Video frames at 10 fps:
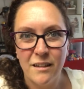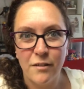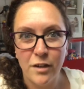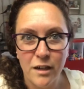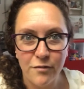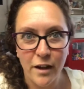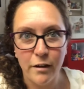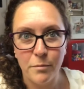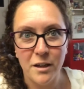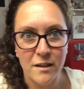if I'm gonna
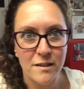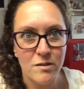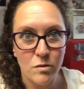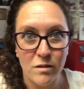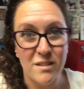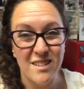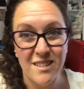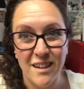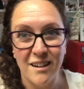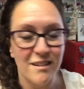fire up the Etsy store, this
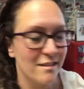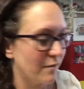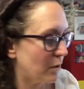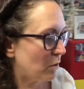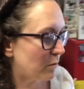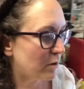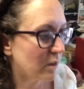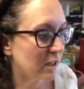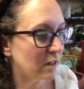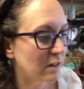is the kind of stuff I want to put
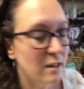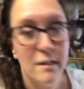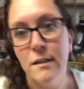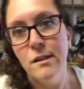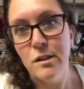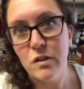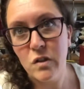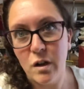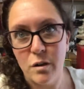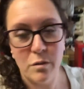on there.
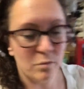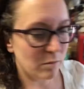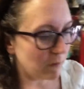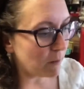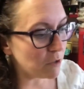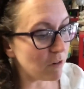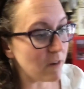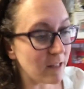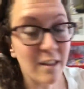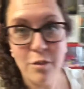So I'm sure
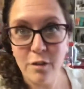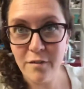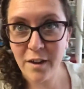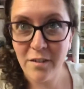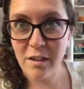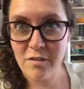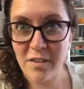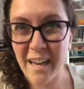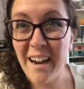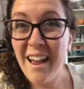I'll get like $35
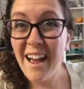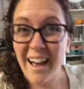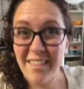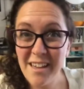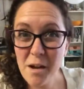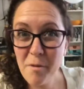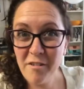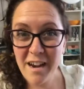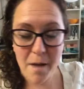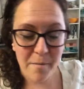for that. I think I'm
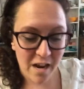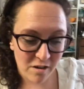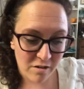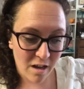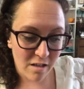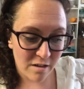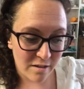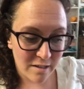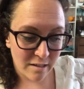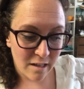already at my
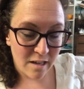$100.